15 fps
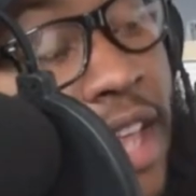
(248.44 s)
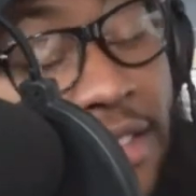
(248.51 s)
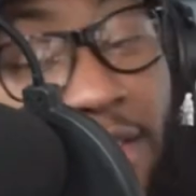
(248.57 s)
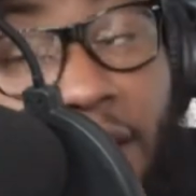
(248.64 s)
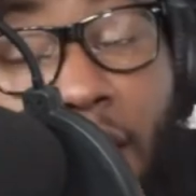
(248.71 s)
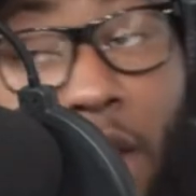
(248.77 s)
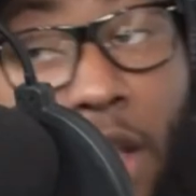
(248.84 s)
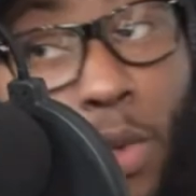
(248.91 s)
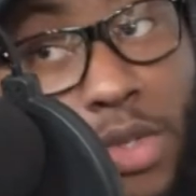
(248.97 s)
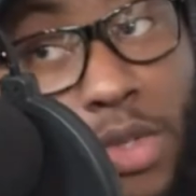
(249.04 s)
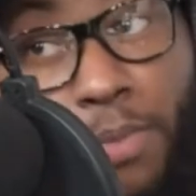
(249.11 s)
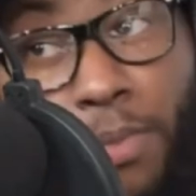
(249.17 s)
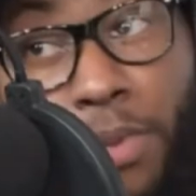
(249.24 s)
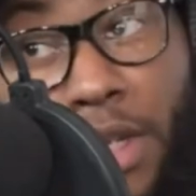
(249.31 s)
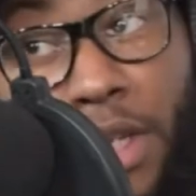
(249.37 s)
said he was a
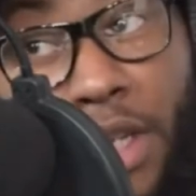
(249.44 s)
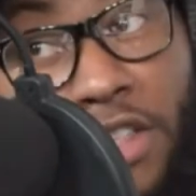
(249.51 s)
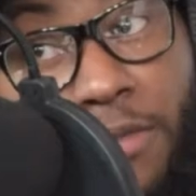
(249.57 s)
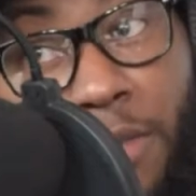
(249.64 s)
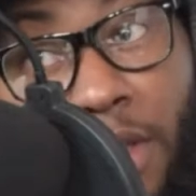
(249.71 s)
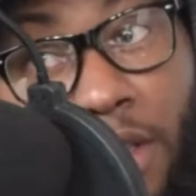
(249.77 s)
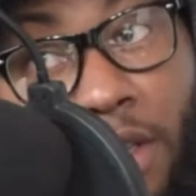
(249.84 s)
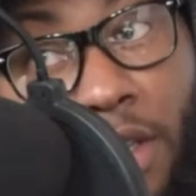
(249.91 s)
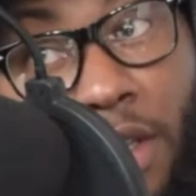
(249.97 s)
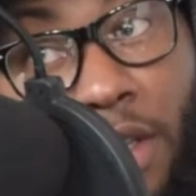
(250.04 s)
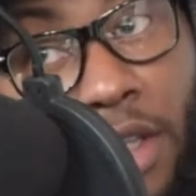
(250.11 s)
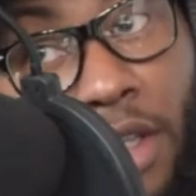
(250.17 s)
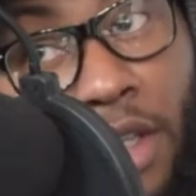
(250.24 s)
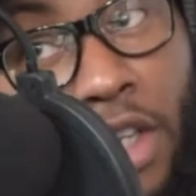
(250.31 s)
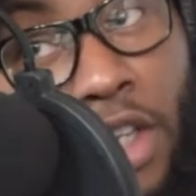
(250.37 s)
policeman.
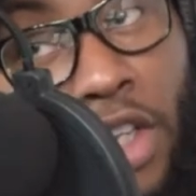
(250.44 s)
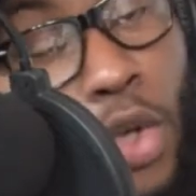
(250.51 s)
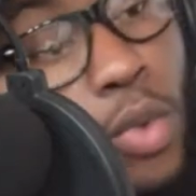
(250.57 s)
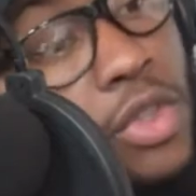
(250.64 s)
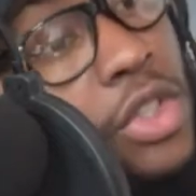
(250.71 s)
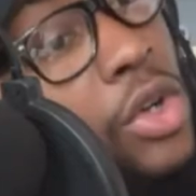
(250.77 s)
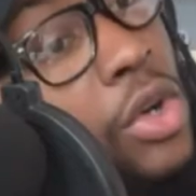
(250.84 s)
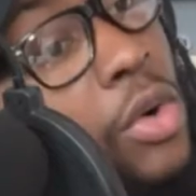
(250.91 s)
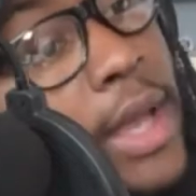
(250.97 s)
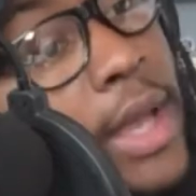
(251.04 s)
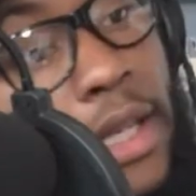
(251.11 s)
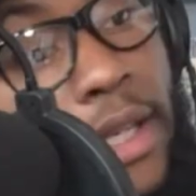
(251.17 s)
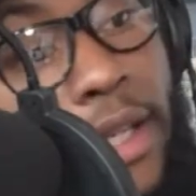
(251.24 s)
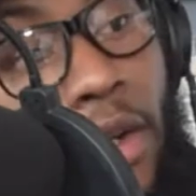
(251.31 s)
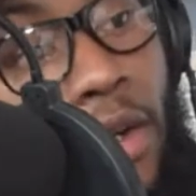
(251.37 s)
You was
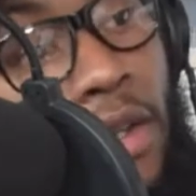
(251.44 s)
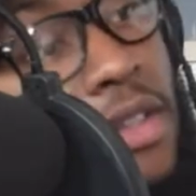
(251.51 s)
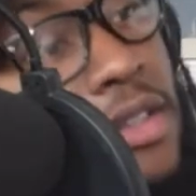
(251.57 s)
quickly on the